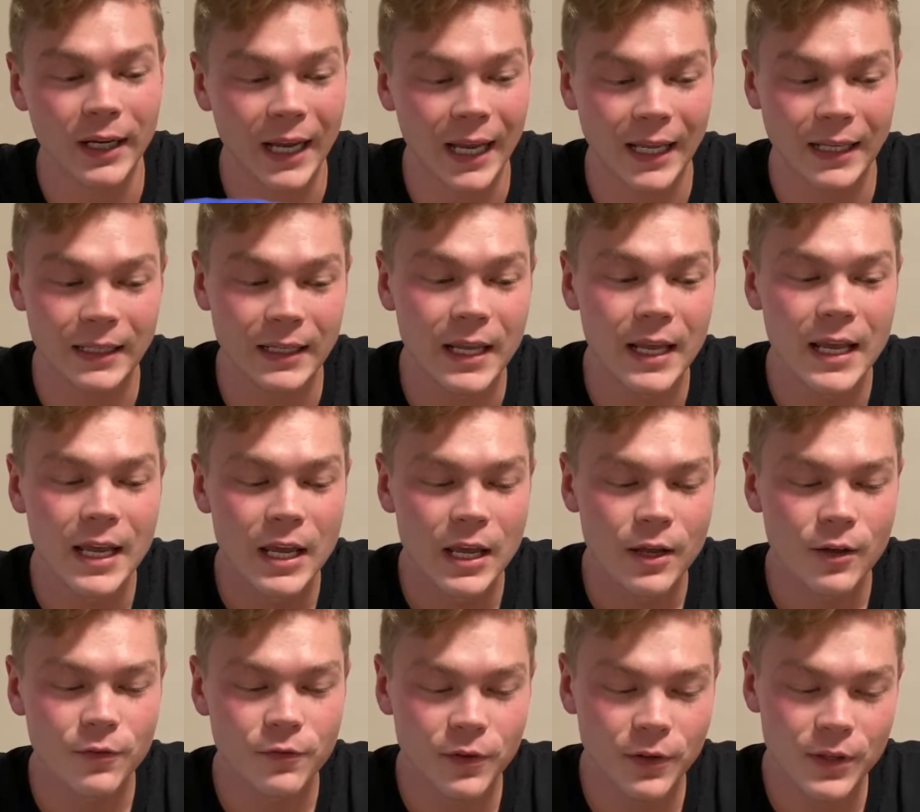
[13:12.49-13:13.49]
And
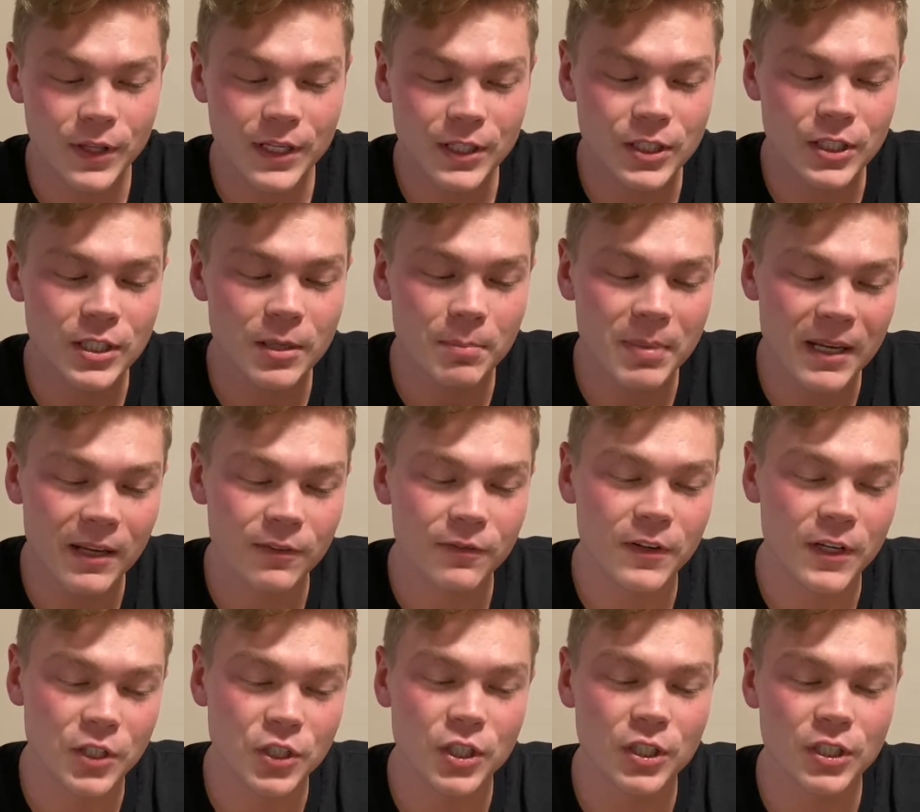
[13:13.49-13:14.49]
for this to be
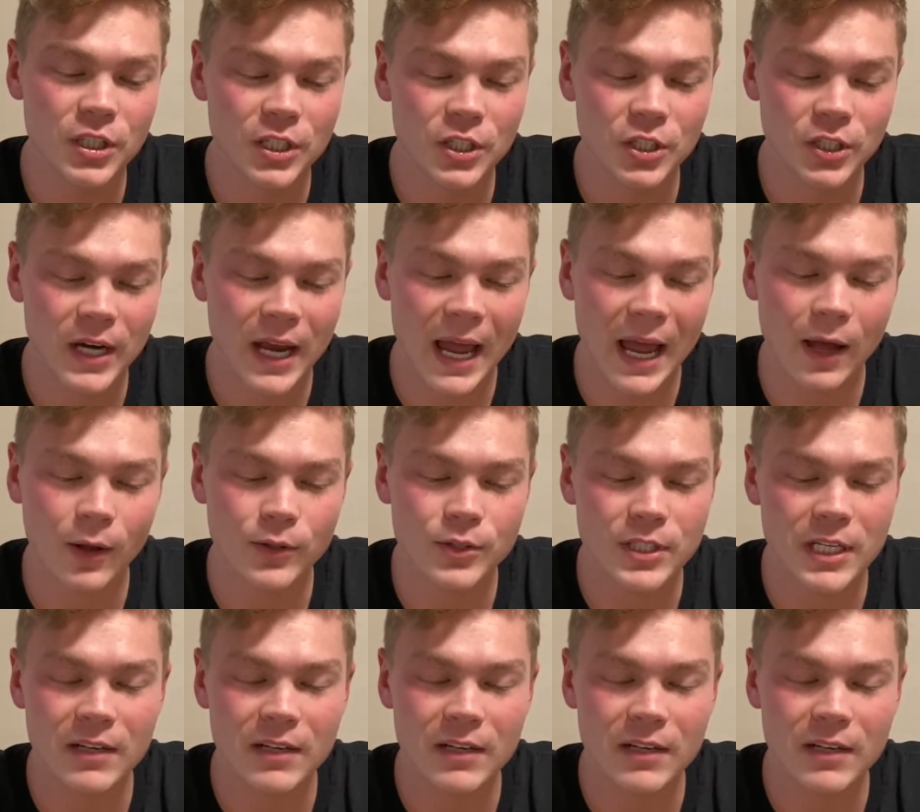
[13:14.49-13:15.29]
efficient in your house,